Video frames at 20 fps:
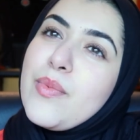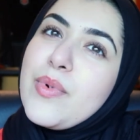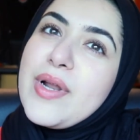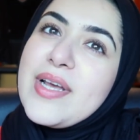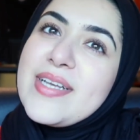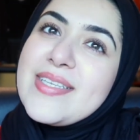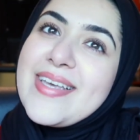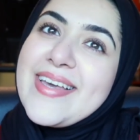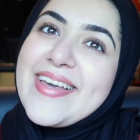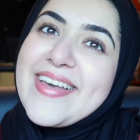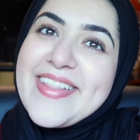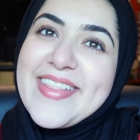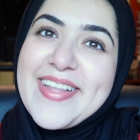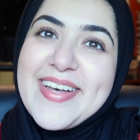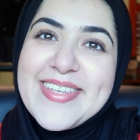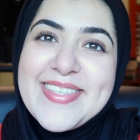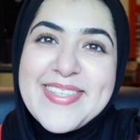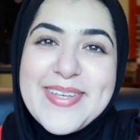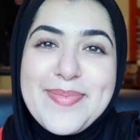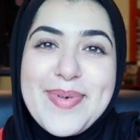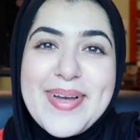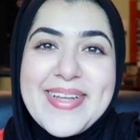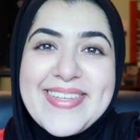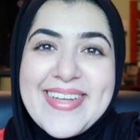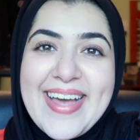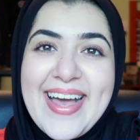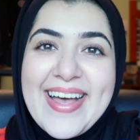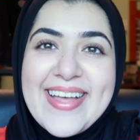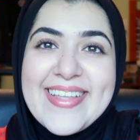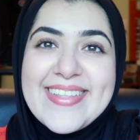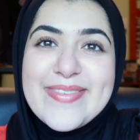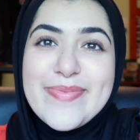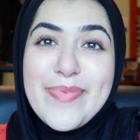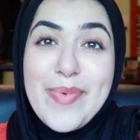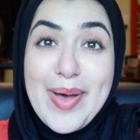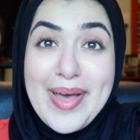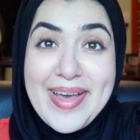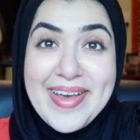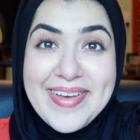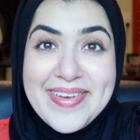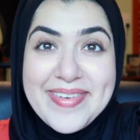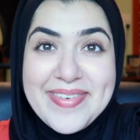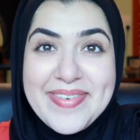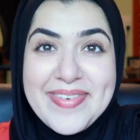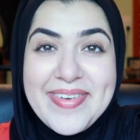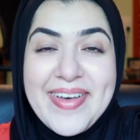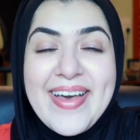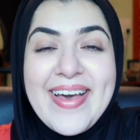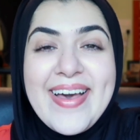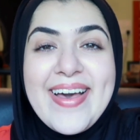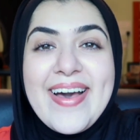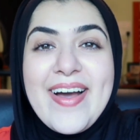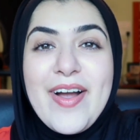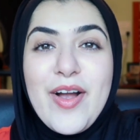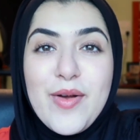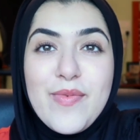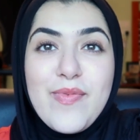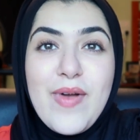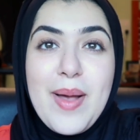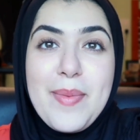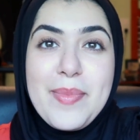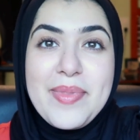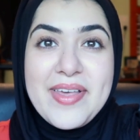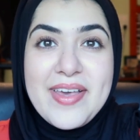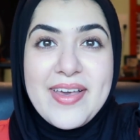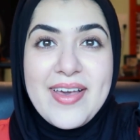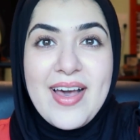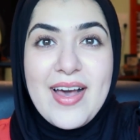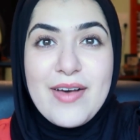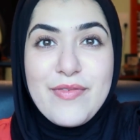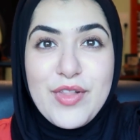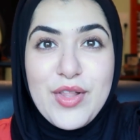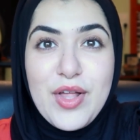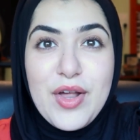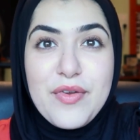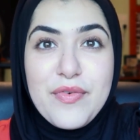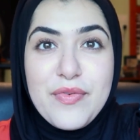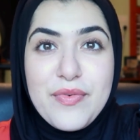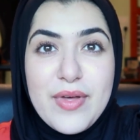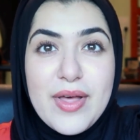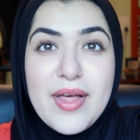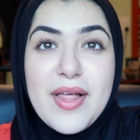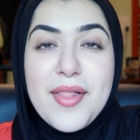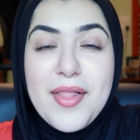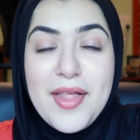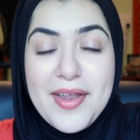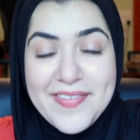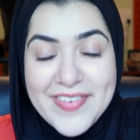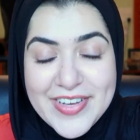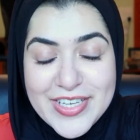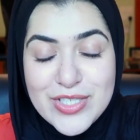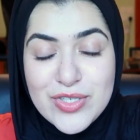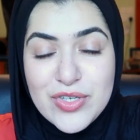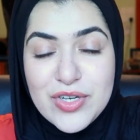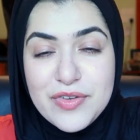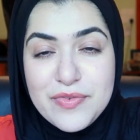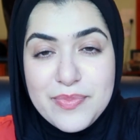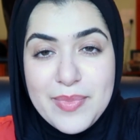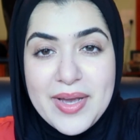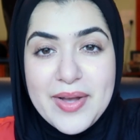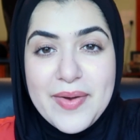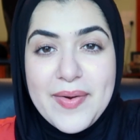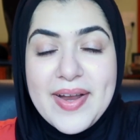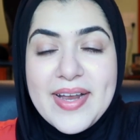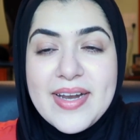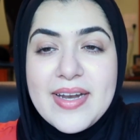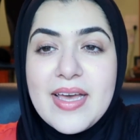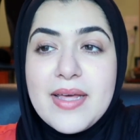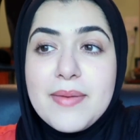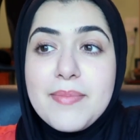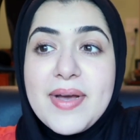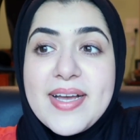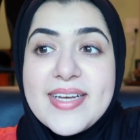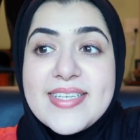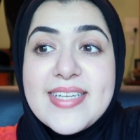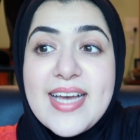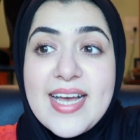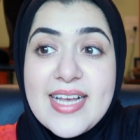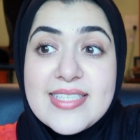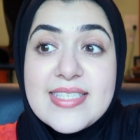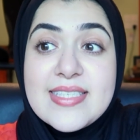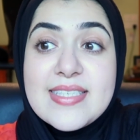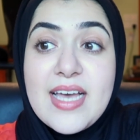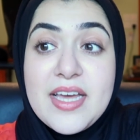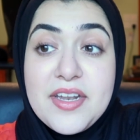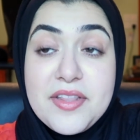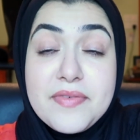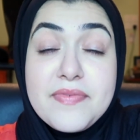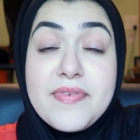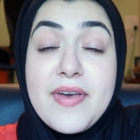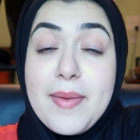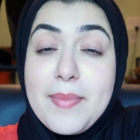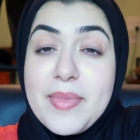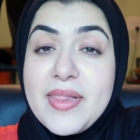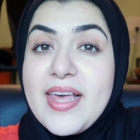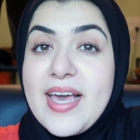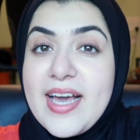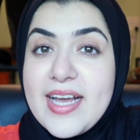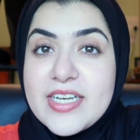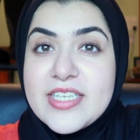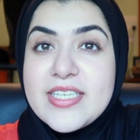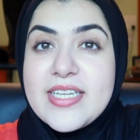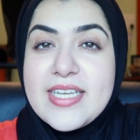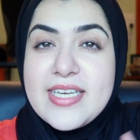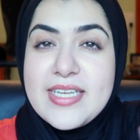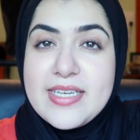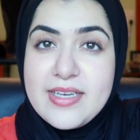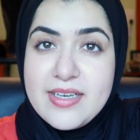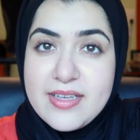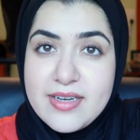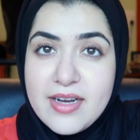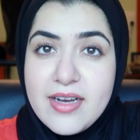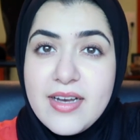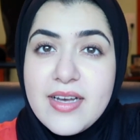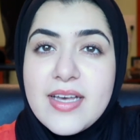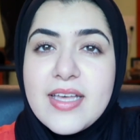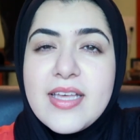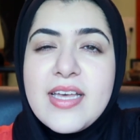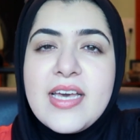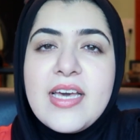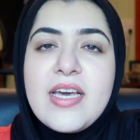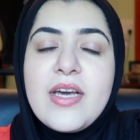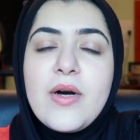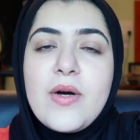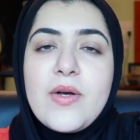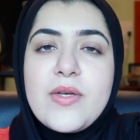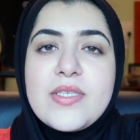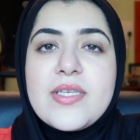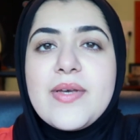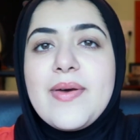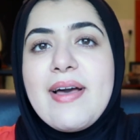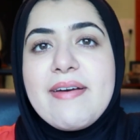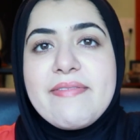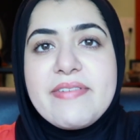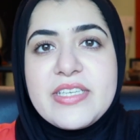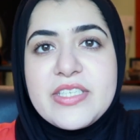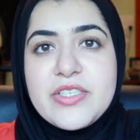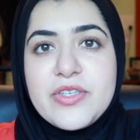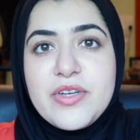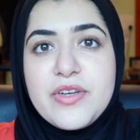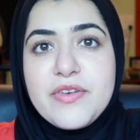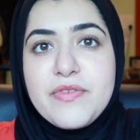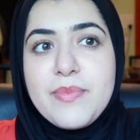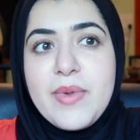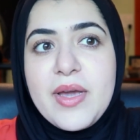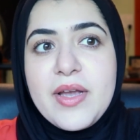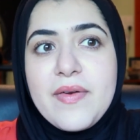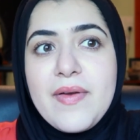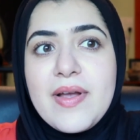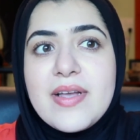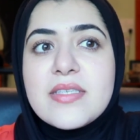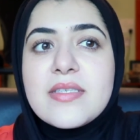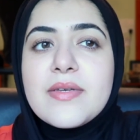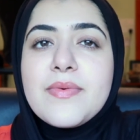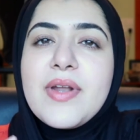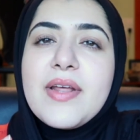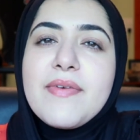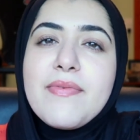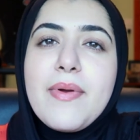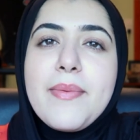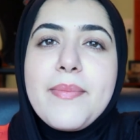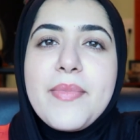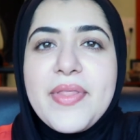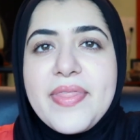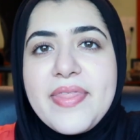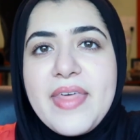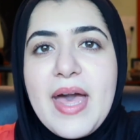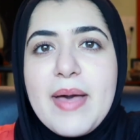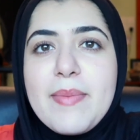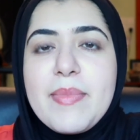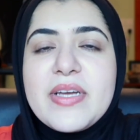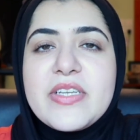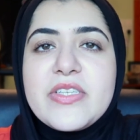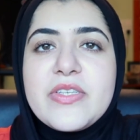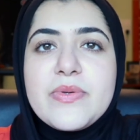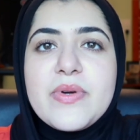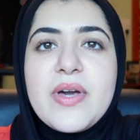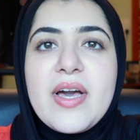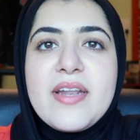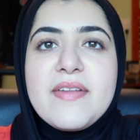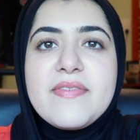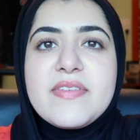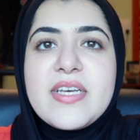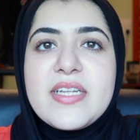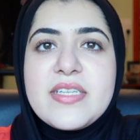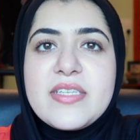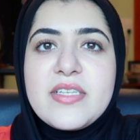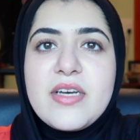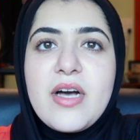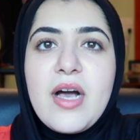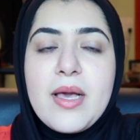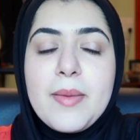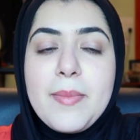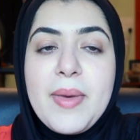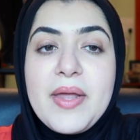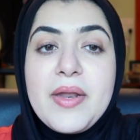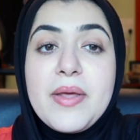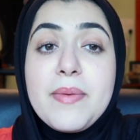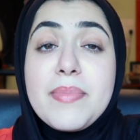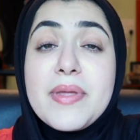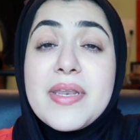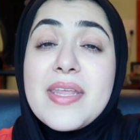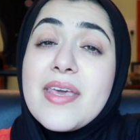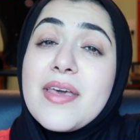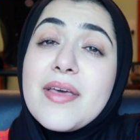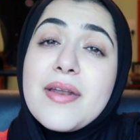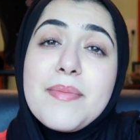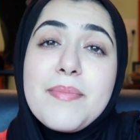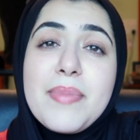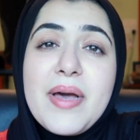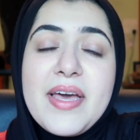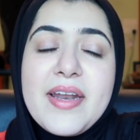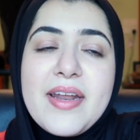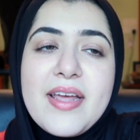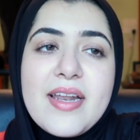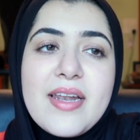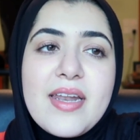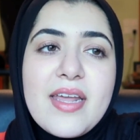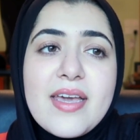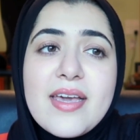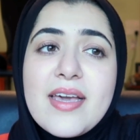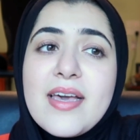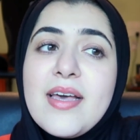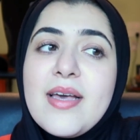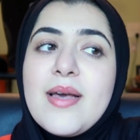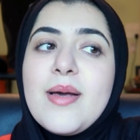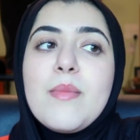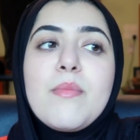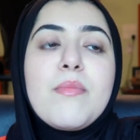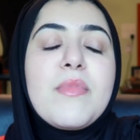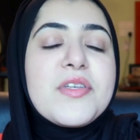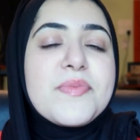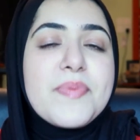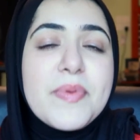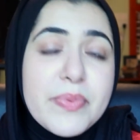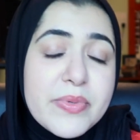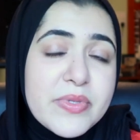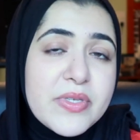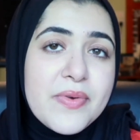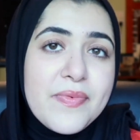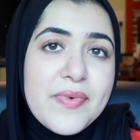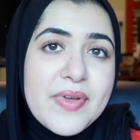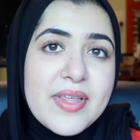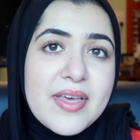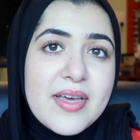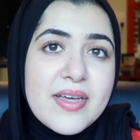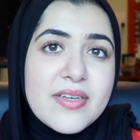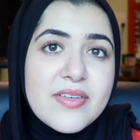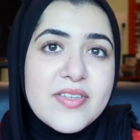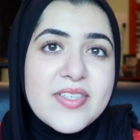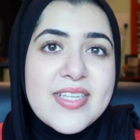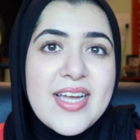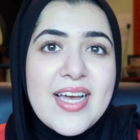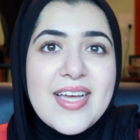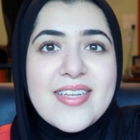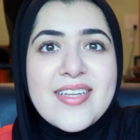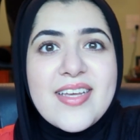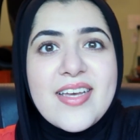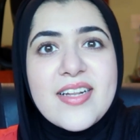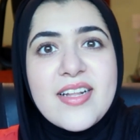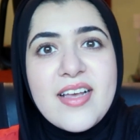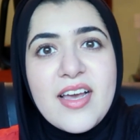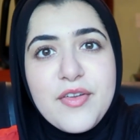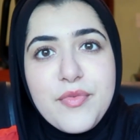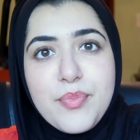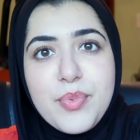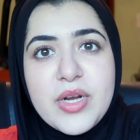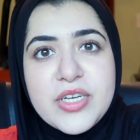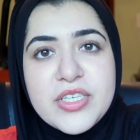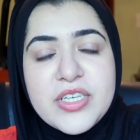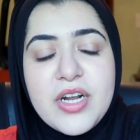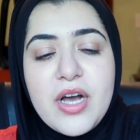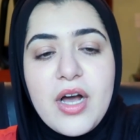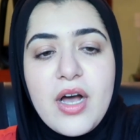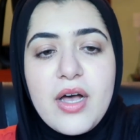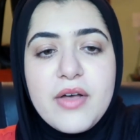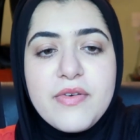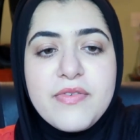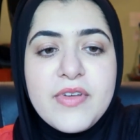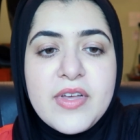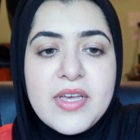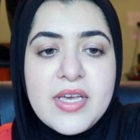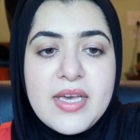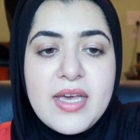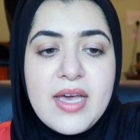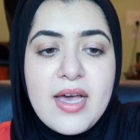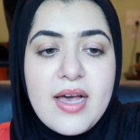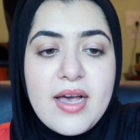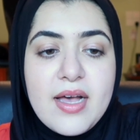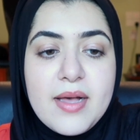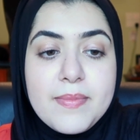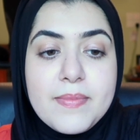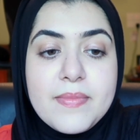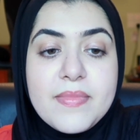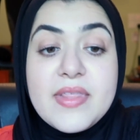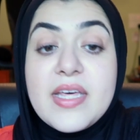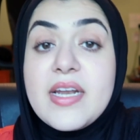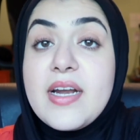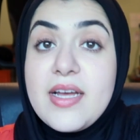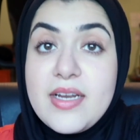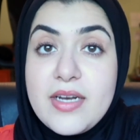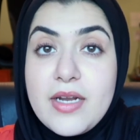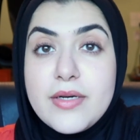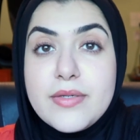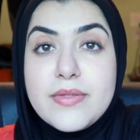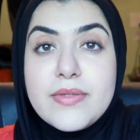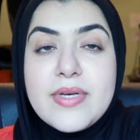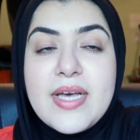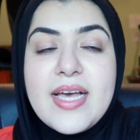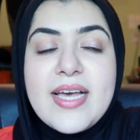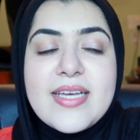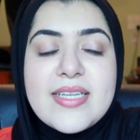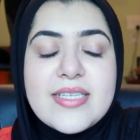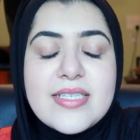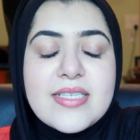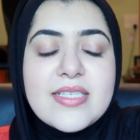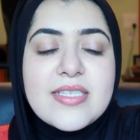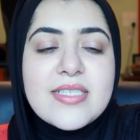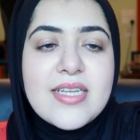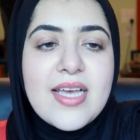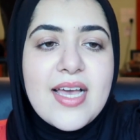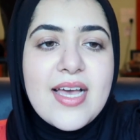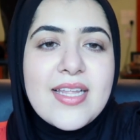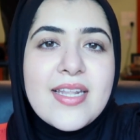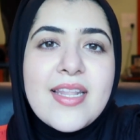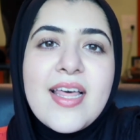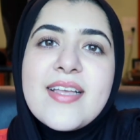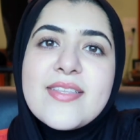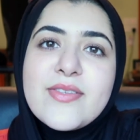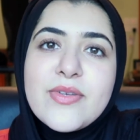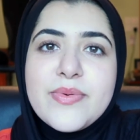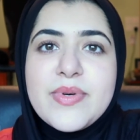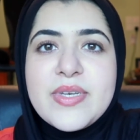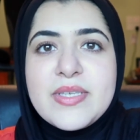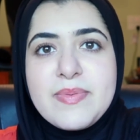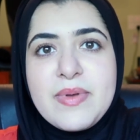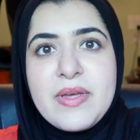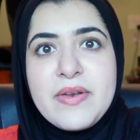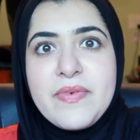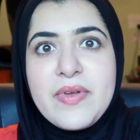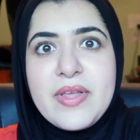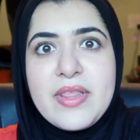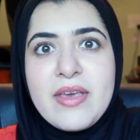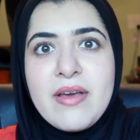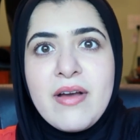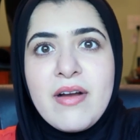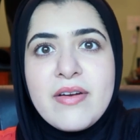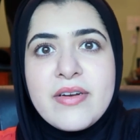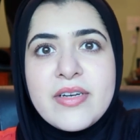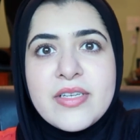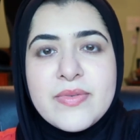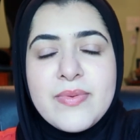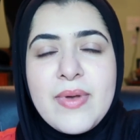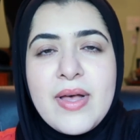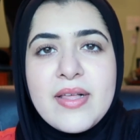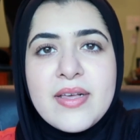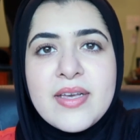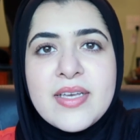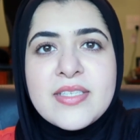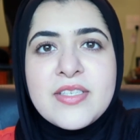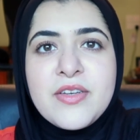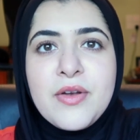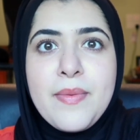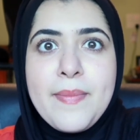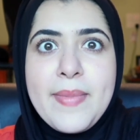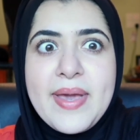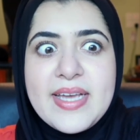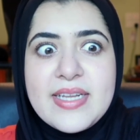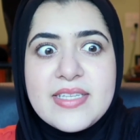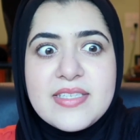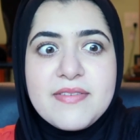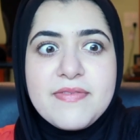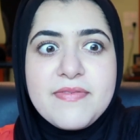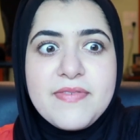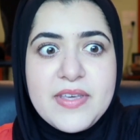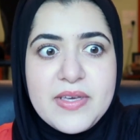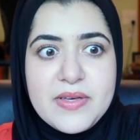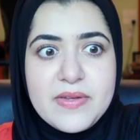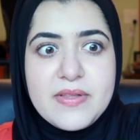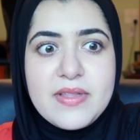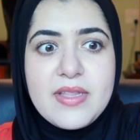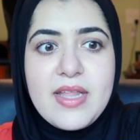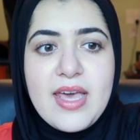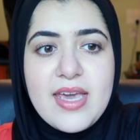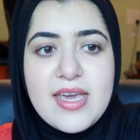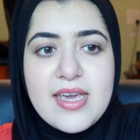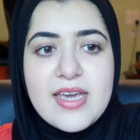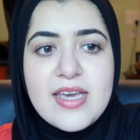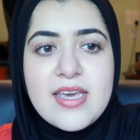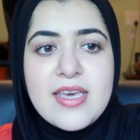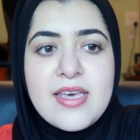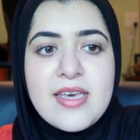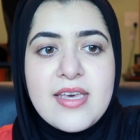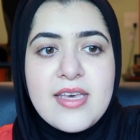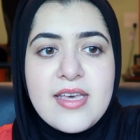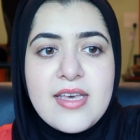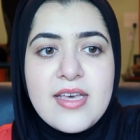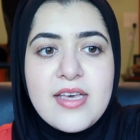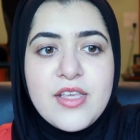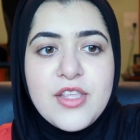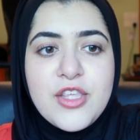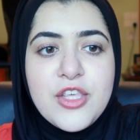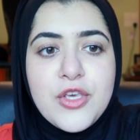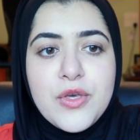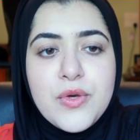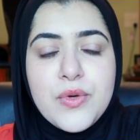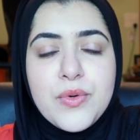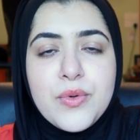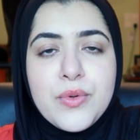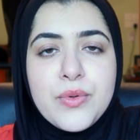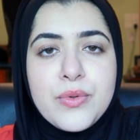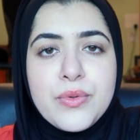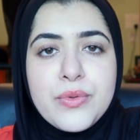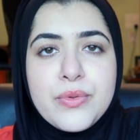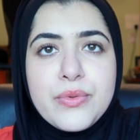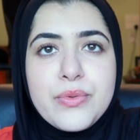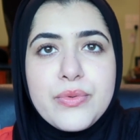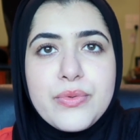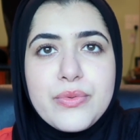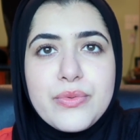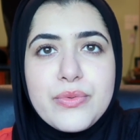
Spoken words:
what I say in-laws, so my dad's wife, her family have a lot of history of migraine, and my dad's side of the family actually in Iraq also have history of migraine. So whenever I'm with them, I do kind of tend to talk about it. But here in Bahrain, like, most people don't really understand it, kind of brush it off, that I know, and that's always been really hard as well, because you're made to feel like you